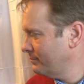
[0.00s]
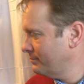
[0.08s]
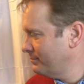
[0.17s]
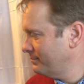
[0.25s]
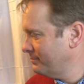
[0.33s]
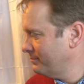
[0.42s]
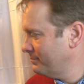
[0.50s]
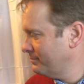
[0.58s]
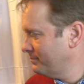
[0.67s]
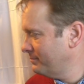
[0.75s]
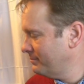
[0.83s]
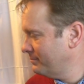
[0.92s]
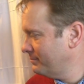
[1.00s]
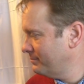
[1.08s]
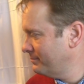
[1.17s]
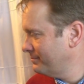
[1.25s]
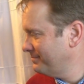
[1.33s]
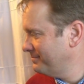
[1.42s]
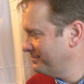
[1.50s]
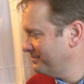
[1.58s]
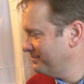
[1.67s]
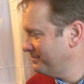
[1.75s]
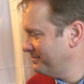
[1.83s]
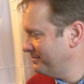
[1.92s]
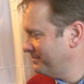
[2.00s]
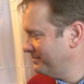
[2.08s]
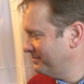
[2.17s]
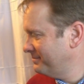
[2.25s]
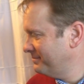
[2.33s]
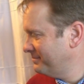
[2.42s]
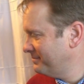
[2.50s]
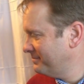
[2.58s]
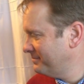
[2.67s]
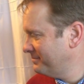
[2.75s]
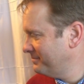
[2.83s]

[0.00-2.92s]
This person isn't speaking.